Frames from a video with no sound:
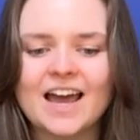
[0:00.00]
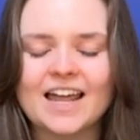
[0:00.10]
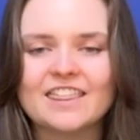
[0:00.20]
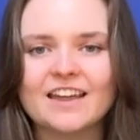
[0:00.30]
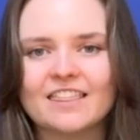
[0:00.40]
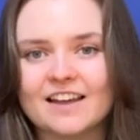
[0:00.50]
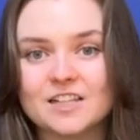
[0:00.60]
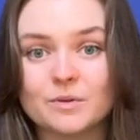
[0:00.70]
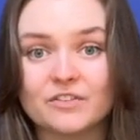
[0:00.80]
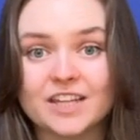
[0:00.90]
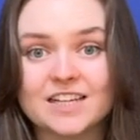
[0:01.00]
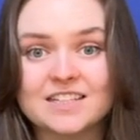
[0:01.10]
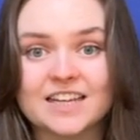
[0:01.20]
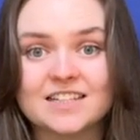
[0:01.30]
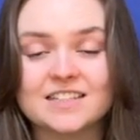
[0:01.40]
And I think that's been really
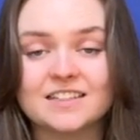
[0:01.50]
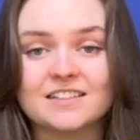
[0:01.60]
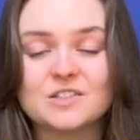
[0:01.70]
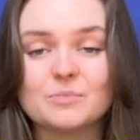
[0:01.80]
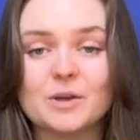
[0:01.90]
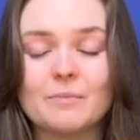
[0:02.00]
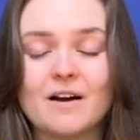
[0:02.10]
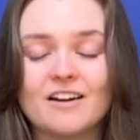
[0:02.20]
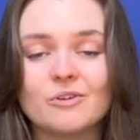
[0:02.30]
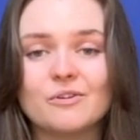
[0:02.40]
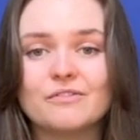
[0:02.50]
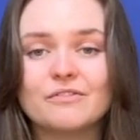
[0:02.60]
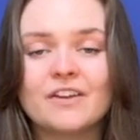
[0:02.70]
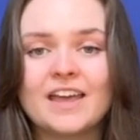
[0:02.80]
exciting to be a part of.